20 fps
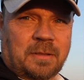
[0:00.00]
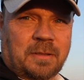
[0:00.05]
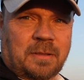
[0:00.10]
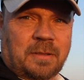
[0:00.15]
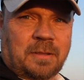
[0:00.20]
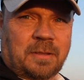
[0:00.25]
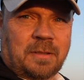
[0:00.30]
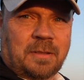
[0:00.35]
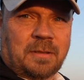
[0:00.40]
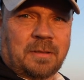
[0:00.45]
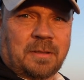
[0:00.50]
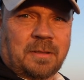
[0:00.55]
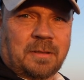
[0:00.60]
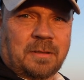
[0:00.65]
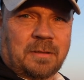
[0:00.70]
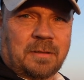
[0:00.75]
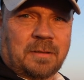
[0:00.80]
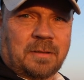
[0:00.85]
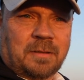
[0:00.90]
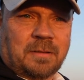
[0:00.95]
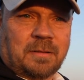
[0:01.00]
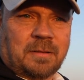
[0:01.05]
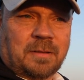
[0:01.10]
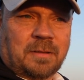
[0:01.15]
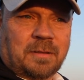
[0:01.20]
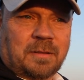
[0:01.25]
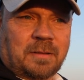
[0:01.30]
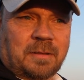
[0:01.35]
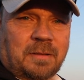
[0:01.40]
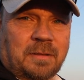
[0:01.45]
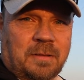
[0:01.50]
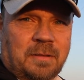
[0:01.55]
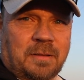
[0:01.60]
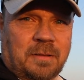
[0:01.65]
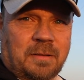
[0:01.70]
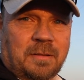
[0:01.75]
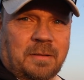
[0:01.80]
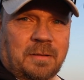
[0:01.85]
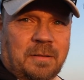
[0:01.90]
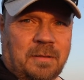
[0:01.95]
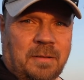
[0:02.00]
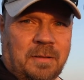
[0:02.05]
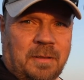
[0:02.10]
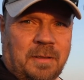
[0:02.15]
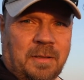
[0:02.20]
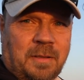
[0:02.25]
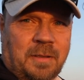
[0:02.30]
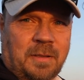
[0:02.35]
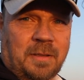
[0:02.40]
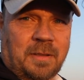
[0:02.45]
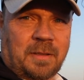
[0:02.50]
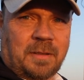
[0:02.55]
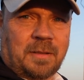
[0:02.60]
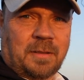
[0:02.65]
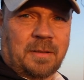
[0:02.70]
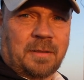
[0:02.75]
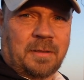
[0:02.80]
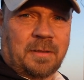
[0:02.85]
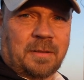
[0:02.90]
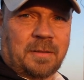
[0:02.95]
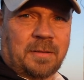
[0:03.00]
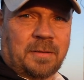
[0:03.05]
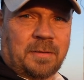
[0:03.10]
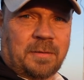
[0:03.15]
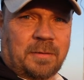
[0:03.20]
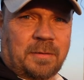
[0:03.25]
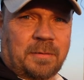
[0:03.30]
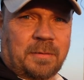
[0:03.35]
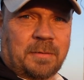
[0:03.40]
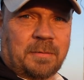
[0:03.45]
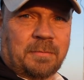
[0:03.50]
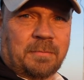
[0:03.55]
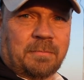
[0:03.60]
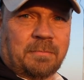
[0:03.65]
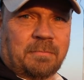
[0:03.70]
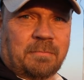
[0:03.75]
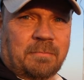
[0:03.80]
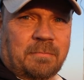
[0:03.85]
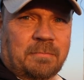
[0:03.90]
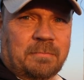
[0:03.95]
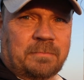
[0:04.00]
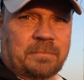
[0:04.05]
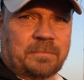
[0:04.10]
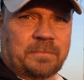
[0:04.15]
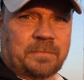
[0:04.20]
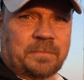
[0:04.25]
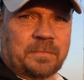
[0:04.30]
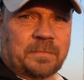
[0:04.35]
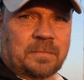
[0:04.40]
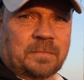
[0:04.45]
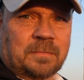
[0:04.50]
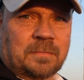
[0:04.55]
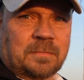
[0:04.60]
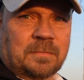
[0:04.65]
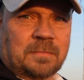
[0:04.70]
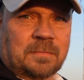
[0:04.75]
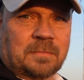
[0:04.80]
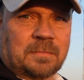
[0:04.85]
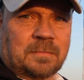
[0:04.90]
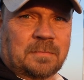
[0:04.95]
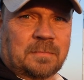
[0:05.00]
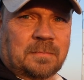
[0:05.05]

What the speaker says: (not speaking)